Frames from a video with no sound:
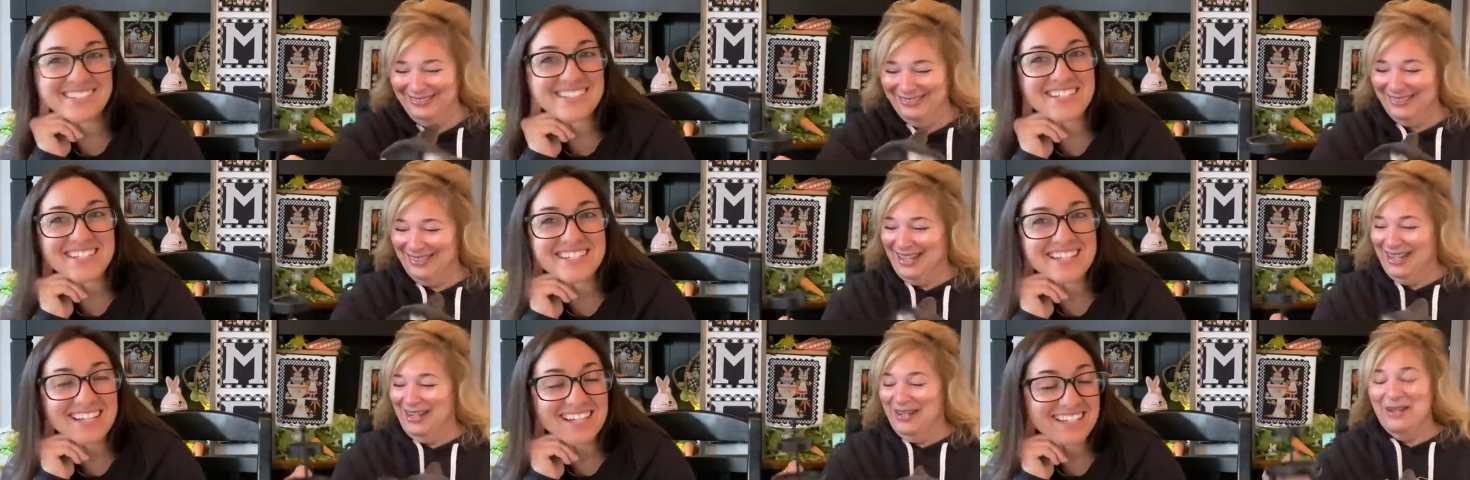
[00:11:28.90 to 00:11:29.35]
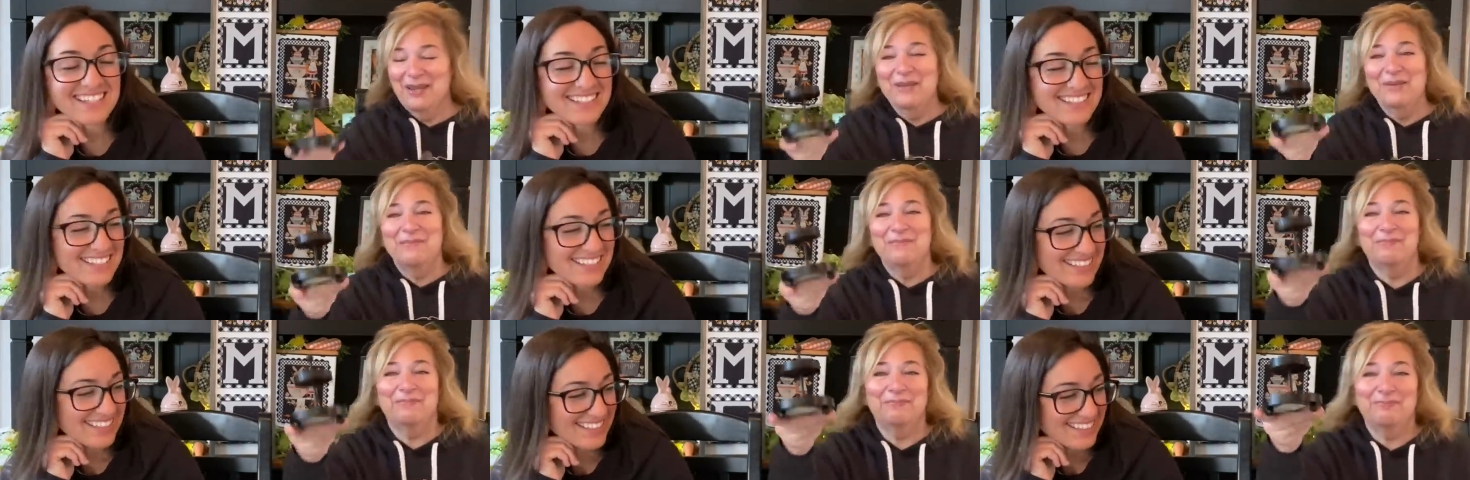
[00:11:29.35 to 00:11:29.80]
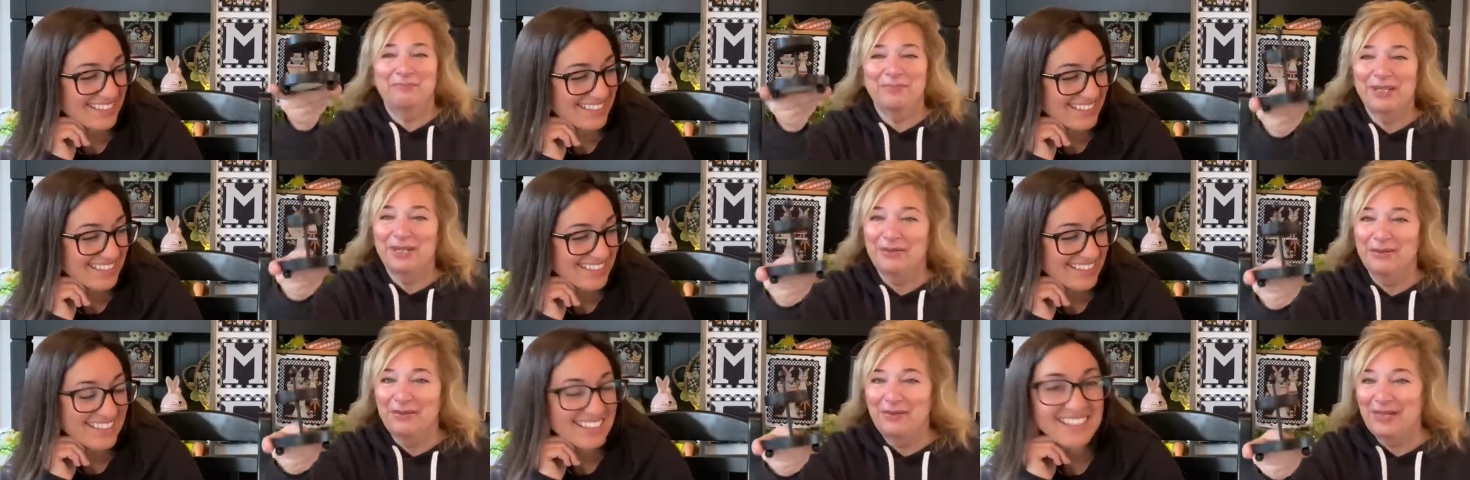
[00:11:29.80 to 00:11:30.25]
Speaker 1: She's not. But it
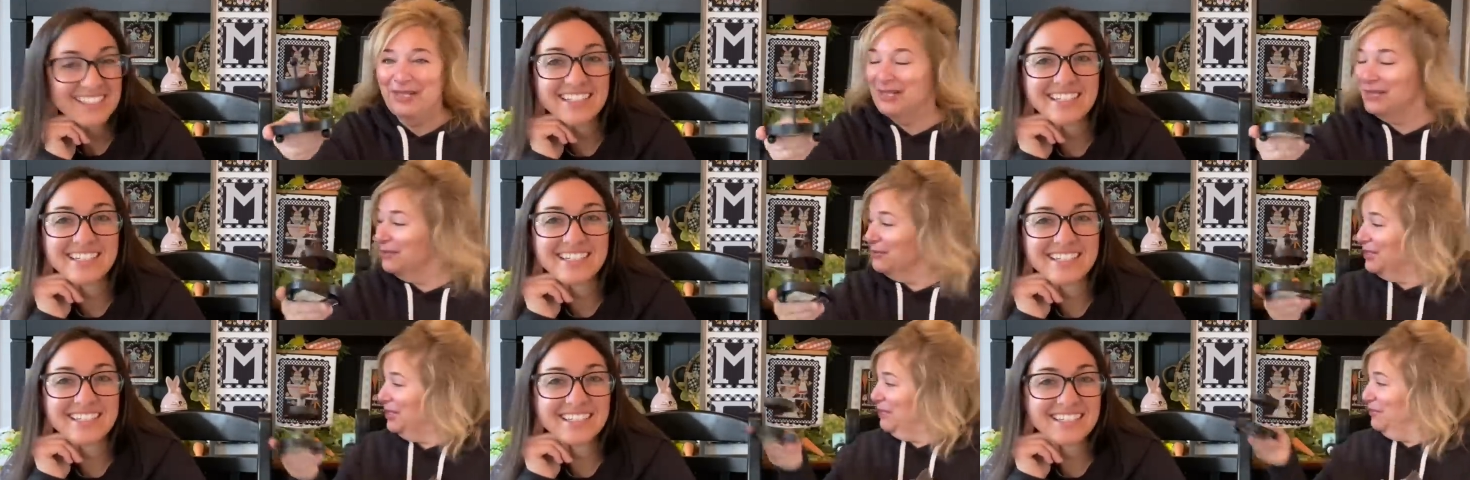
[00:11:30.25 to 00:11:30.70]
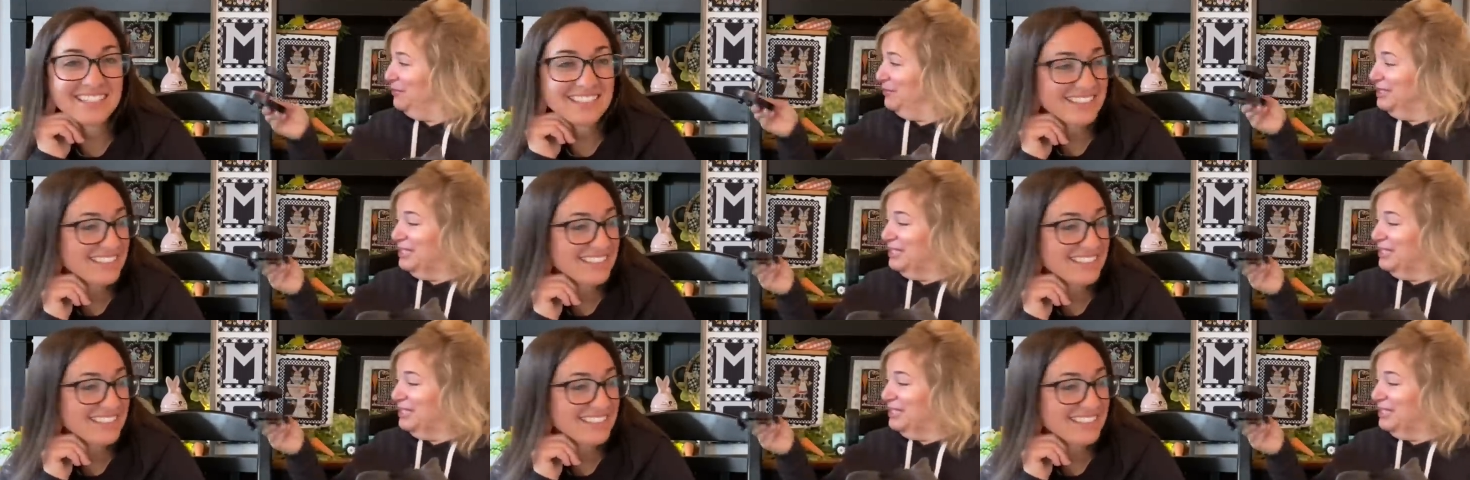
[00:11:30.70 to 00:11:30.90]
would be so cute,